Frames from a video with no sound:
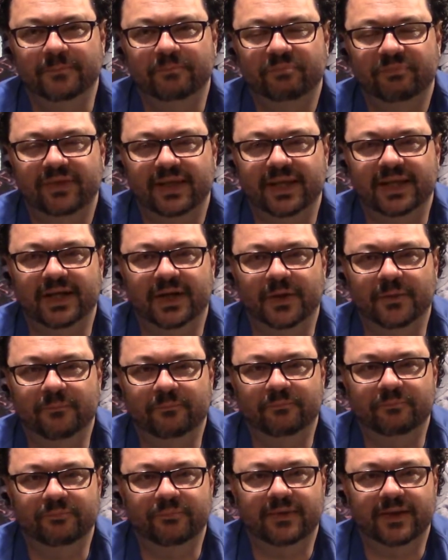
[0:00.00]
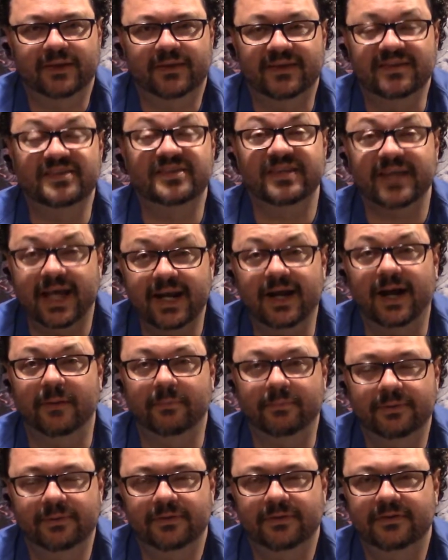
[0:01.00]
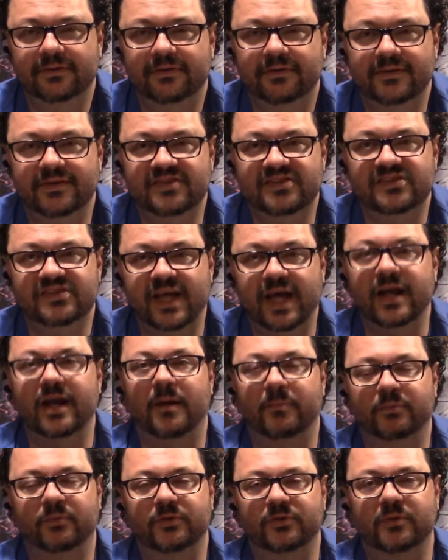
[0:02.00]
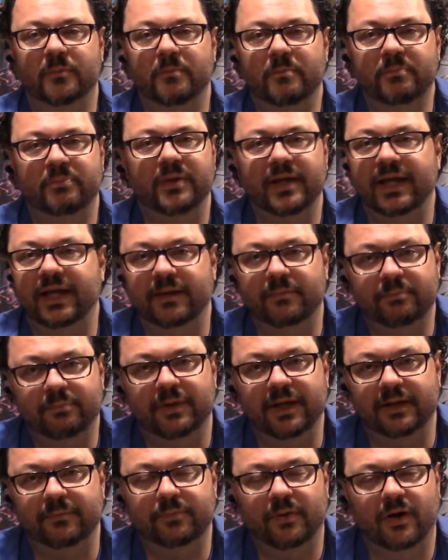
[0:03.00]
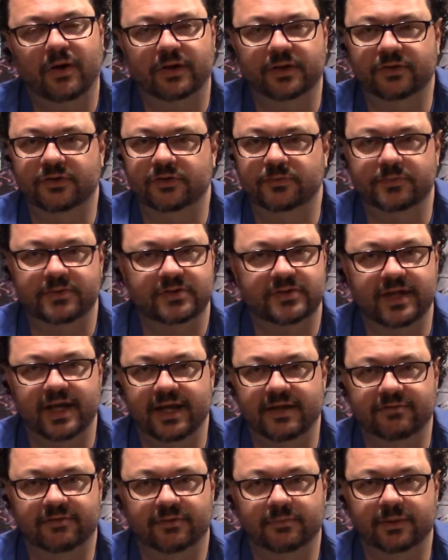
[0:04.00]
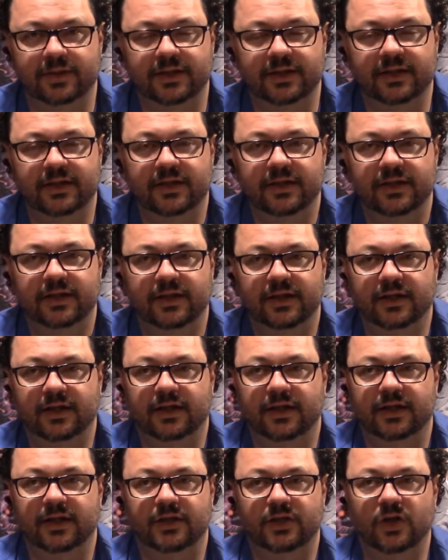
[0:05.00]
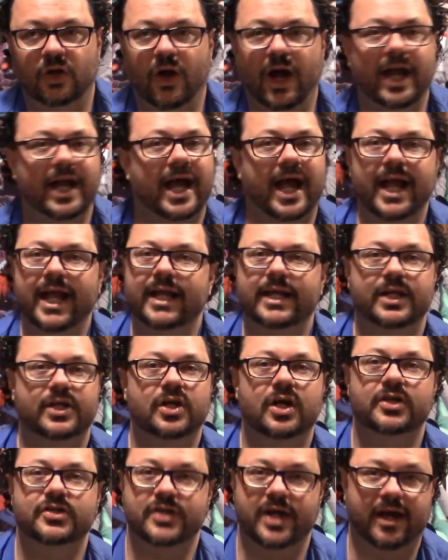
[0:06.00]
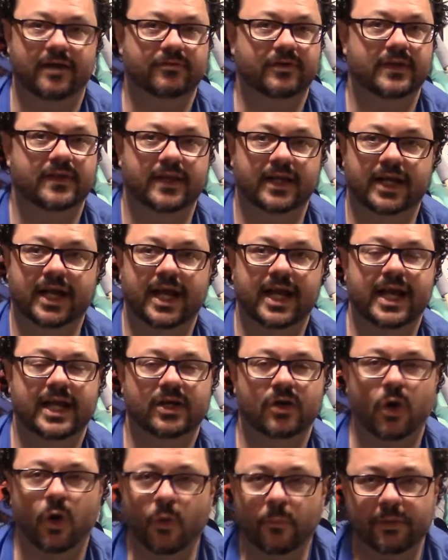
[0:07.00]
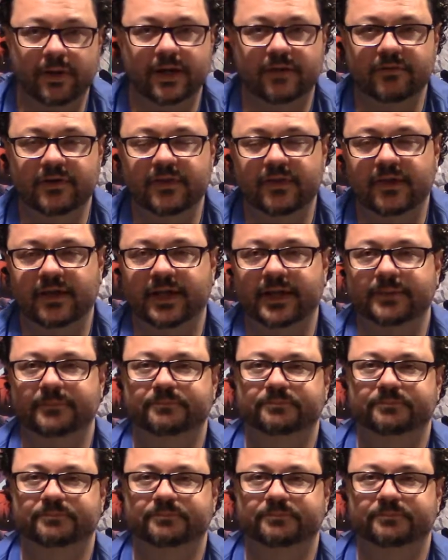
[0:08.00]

You know, the setup, the setup was a big, big part of Christmas Day for me. You know, I, I had to touch everything. I had to open everything.